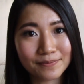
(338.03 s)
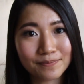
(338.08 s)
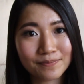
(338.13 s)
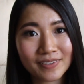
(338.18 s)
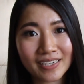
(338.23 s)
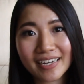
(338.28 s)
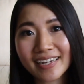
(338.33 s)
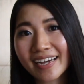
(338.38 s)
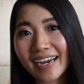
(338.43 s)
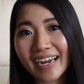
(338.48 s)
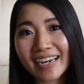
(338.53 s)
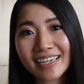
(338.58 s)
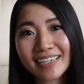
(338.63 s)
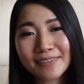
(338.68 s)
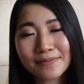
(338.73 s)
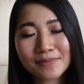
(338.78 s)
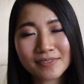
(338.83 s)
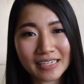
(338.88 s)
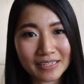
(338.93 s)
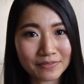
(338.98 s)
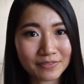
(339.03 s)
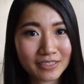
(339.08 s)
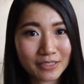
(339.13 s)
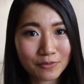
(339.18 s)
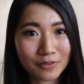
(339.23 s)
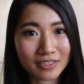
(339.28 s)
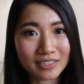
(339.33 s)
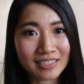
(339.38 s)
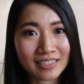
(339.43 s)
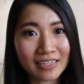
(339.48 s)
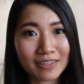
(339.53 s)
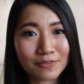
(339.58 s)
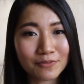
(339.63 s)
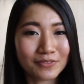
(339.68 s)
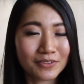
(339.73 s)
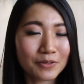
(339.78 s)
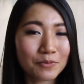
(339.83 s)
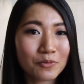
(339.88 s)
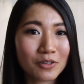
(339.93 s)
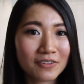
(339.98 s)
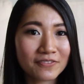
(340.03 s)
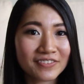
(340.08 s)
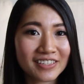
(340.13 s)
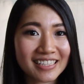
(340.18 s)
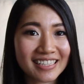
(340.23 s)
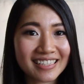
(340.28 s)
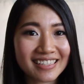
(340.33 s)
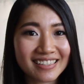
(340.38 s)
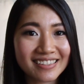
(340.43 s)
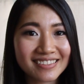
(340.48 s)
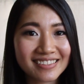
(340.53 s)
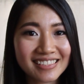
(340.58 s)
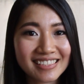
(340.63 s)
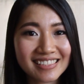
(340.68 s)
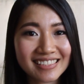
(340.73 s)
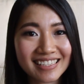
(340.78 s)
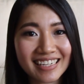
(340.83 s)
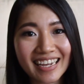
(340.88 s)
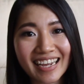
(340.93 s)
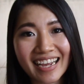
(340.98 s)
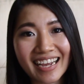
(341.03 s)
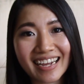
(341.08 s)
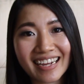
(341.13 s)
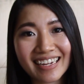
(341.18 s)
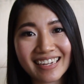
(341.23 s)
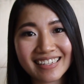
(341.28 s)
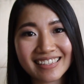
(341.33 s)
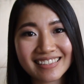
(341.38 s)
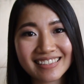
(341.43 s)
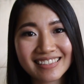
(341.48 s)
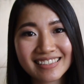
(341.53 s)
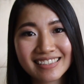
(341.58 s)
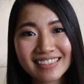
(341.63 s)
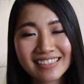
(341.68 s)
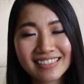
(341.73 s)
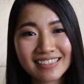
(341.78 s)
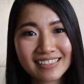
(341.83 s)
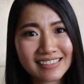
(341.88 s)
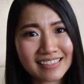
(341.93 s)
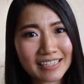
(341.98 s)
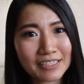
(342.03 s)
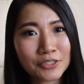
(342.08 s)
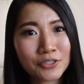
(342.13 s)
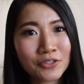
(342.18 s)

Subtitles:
But I am definitely working on a few more videos, and stay